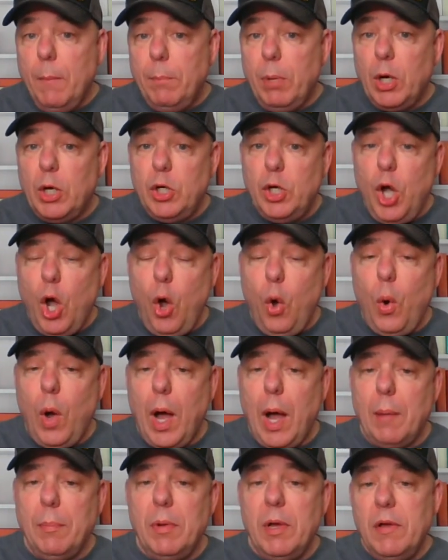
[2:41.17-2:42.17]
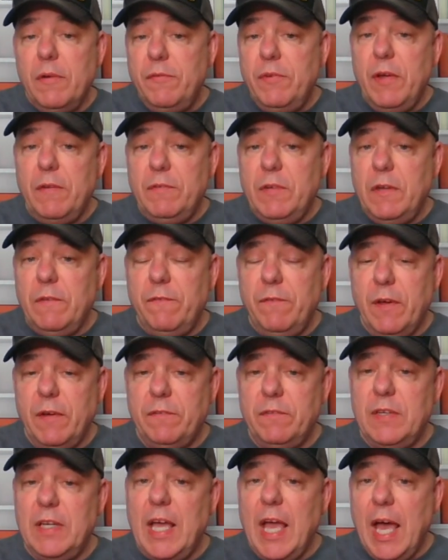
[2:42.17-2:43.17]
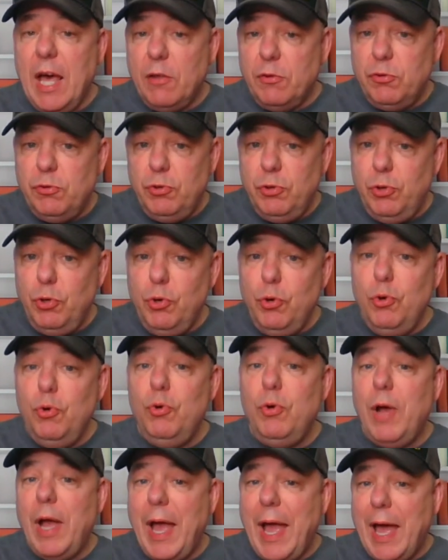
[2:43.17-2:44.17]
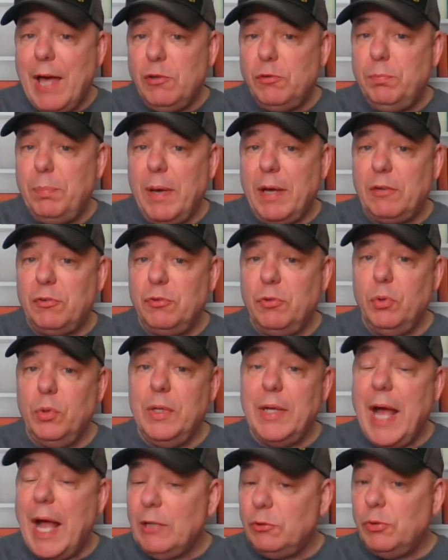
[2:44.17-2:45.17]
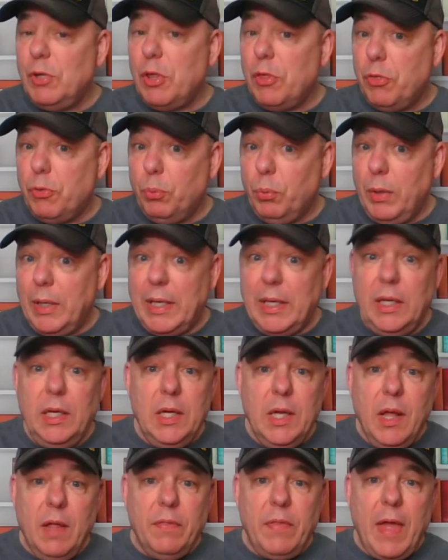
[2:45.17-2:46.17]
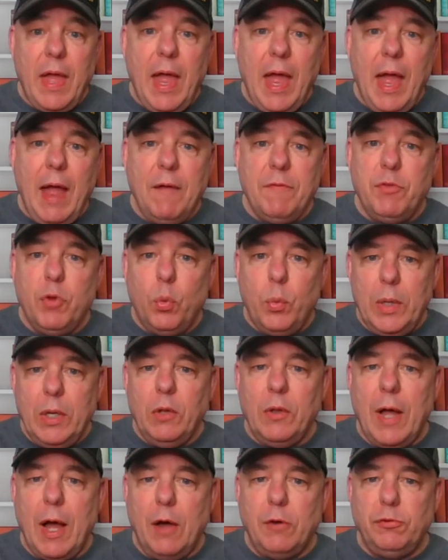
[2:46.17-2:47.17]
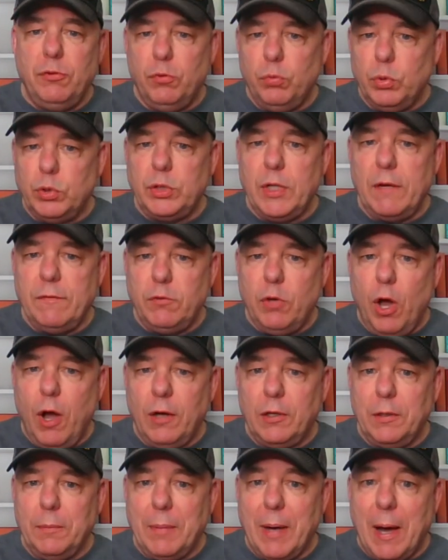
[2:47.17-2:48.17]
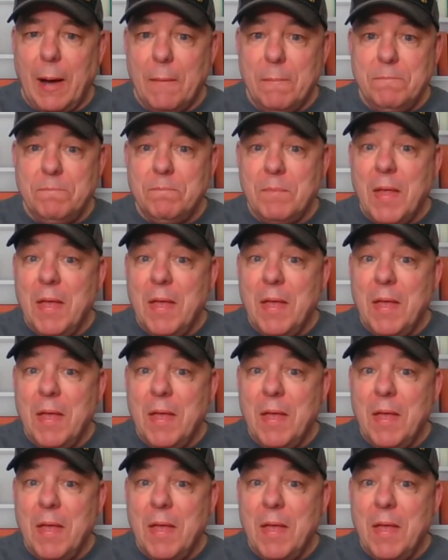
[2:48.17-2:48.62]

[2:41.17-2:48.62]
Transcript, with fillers: But COOP5050 has two aspects to it, actually three. They have the wheelhouses, which I've talked about.